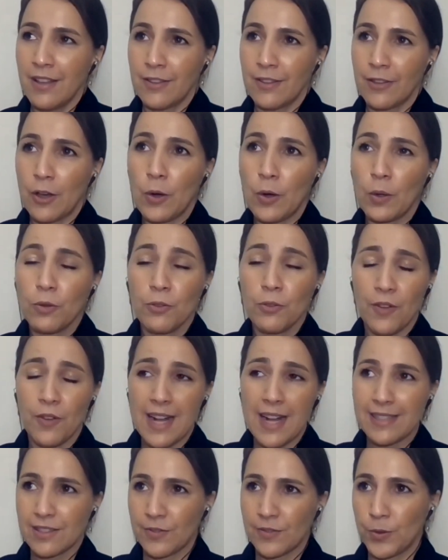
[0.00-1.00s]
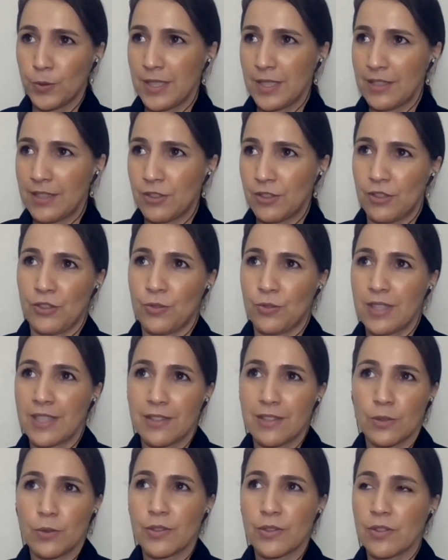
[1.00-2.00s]
The whole fast food industry
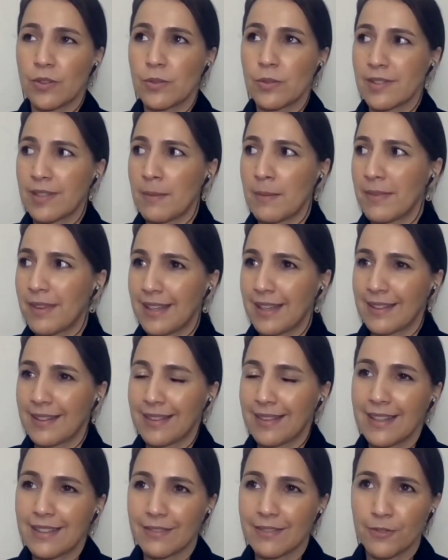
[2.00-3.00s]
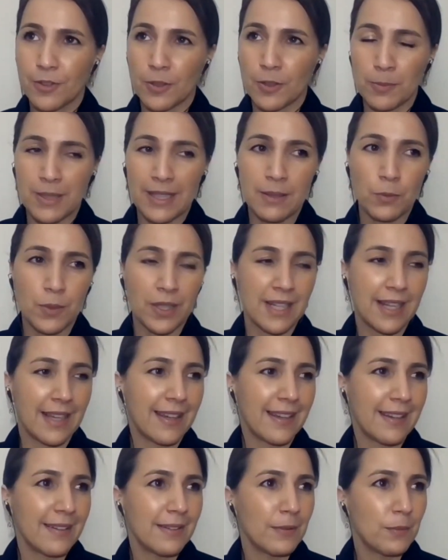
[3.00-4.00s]
is also something that for me, when
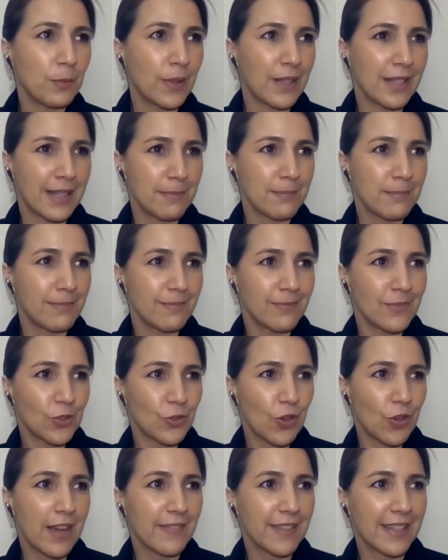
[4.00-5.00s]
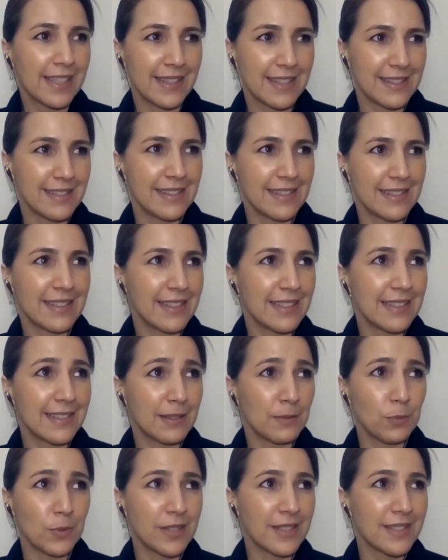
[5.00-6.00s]
I'm driving in the cities
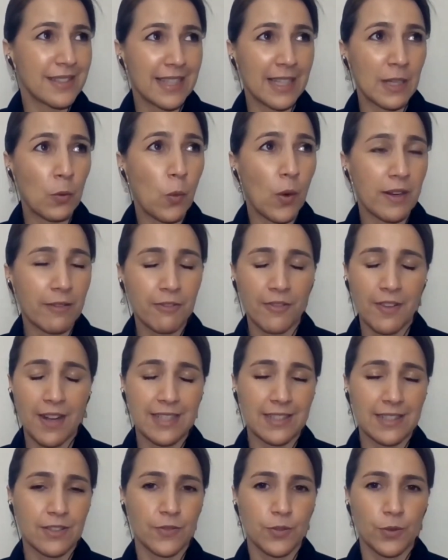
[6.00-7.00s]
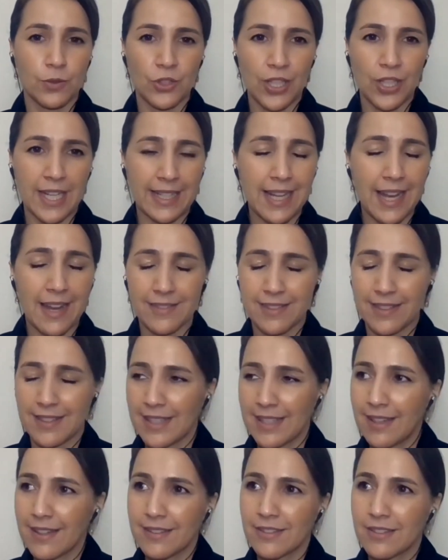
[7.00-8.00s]
and we're seeing one fast food chain after
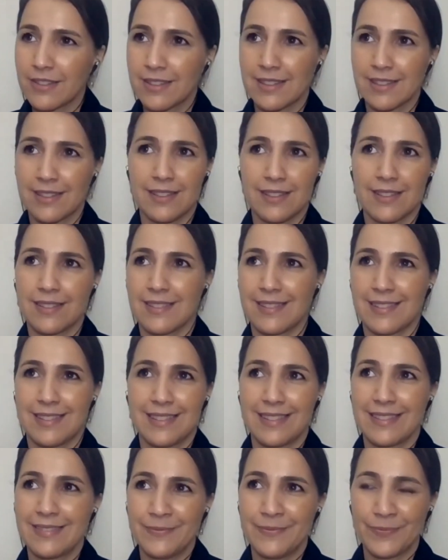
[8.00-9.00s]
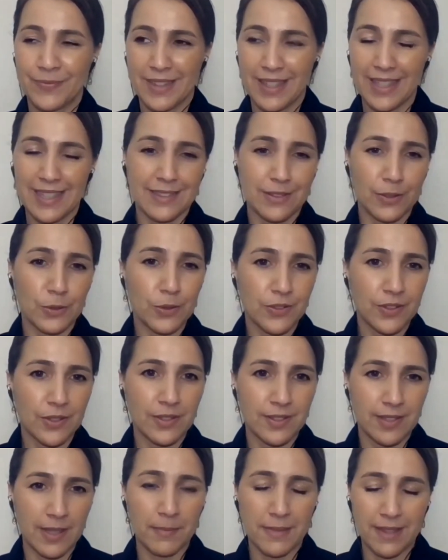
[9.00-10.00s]
the other, it's also
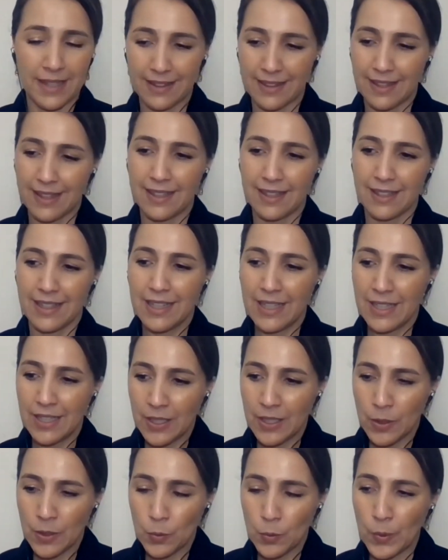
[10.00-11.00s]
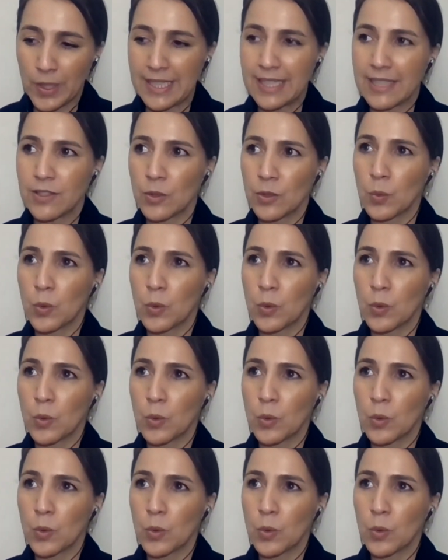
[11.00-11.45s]
something that we need to